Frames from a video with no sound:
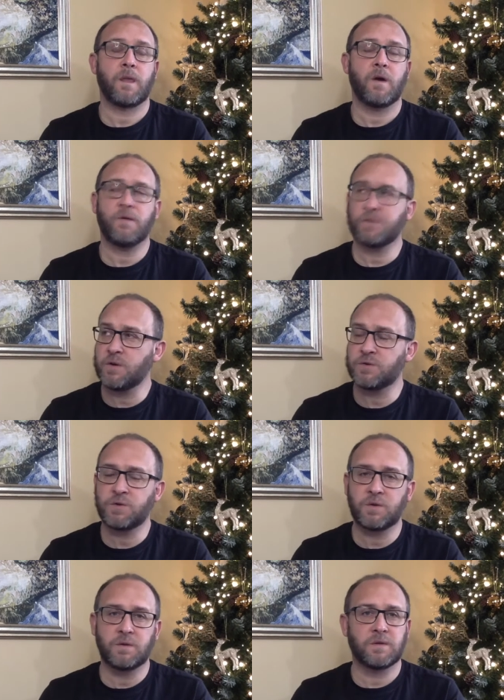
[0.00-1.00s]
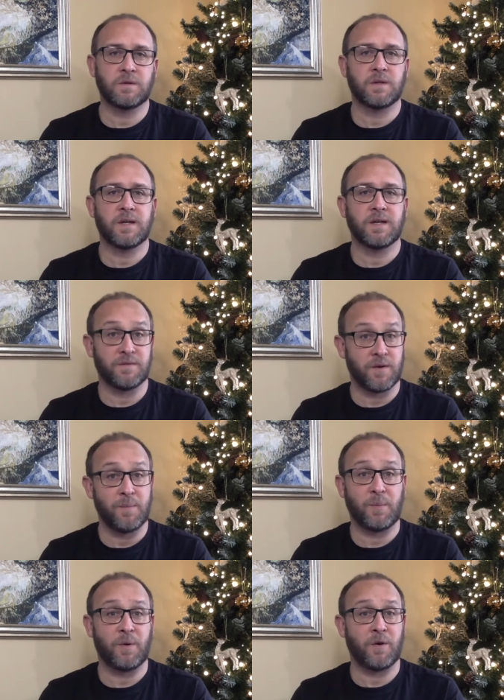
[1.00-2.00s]
Often, those who give
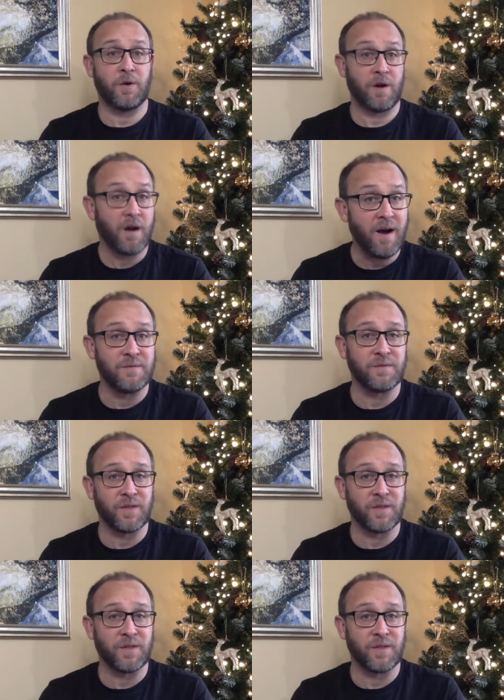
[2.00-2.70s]
up on life